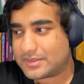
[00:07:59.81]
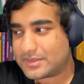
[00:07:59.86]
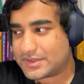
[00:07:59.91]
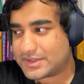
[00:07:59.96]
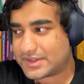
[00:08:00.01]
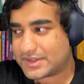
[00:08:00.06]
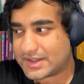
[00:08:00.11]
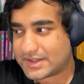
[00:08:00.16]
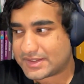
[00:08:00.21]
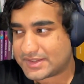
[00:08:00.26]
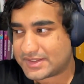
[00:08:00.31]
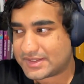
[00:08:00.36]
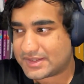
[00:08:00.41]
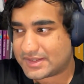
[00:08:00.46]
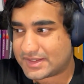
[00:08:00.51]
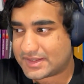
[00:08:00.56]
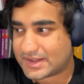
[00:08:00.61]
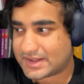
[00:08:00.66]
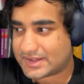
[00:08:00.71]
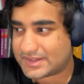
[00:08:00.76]
So that's
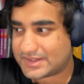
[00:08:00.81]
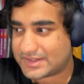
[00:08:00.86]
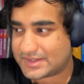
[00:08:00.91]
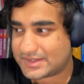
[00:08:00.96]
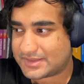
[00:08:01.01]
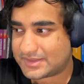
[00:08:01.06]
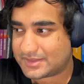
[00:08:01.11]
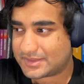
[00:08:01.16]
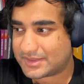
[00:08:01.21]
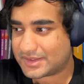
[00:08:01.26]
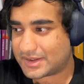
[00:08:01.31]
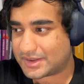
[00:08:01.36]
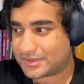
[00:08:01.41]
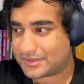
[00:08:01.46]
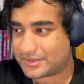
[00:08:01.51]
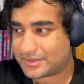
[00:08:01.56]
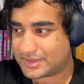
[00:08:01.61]
kind of